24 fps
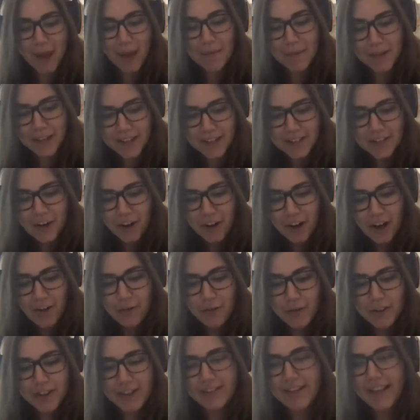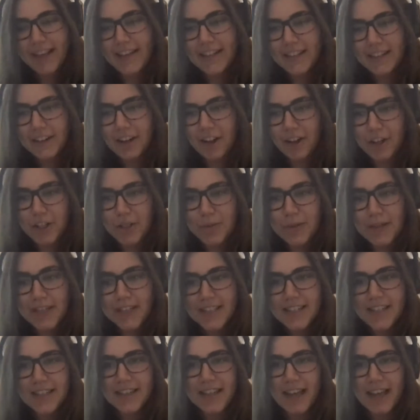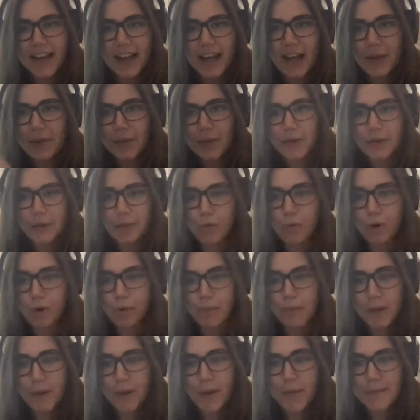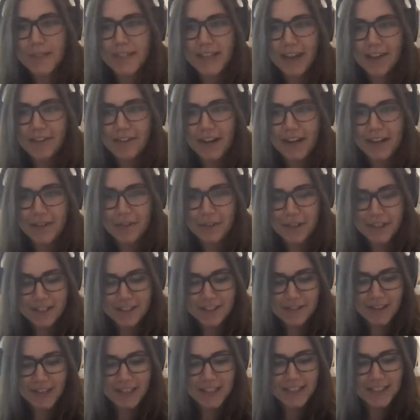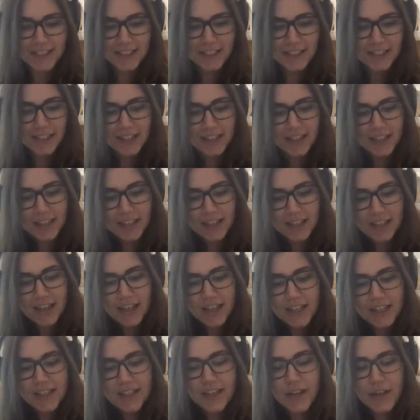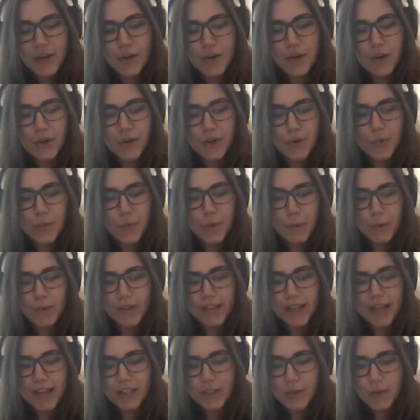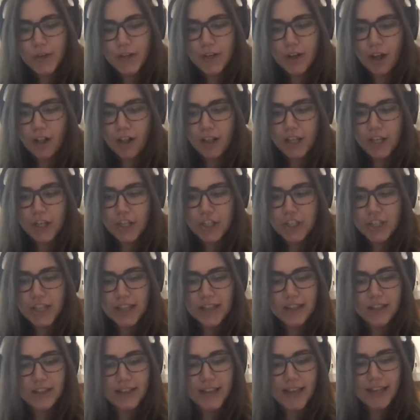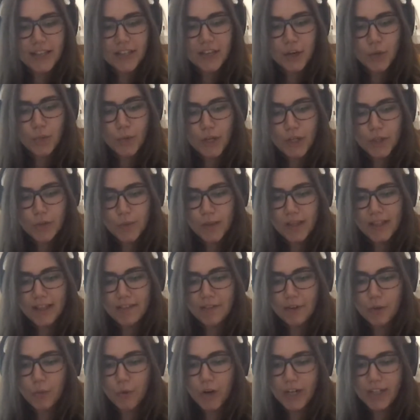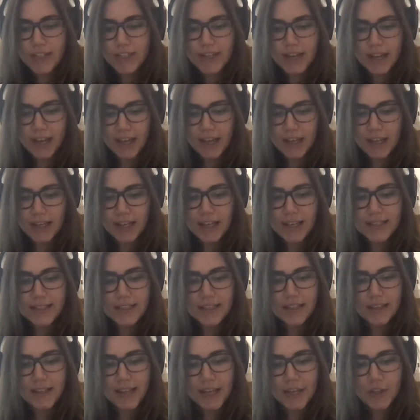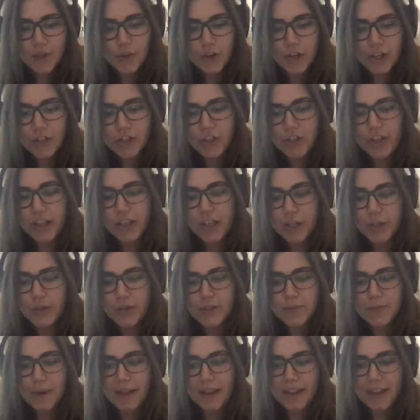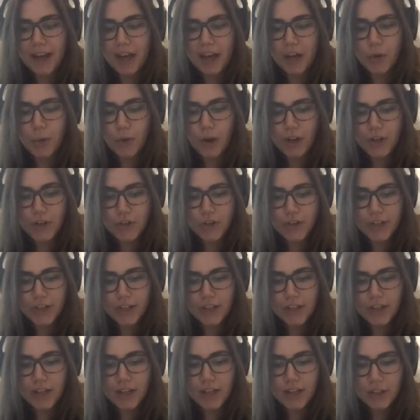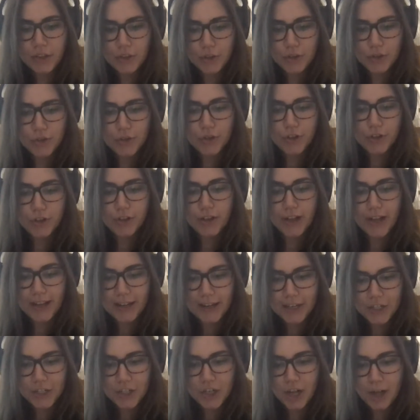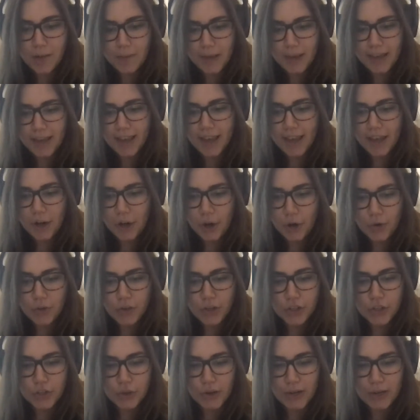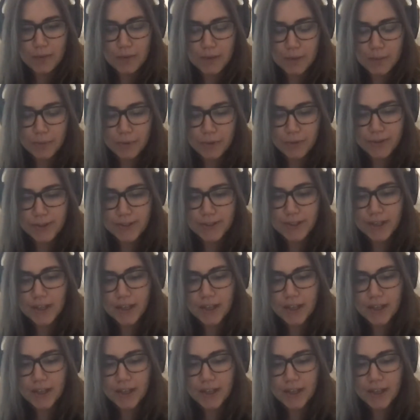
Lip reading: going to start off with a land acknowledgement, and then I will warm you up to get ready for this event. We would like to acknowledge that the land on which we live and work today is the land traditionally used by the Adelondran, Neutral, Anishinaabeg, and Haudenosaunee peoples.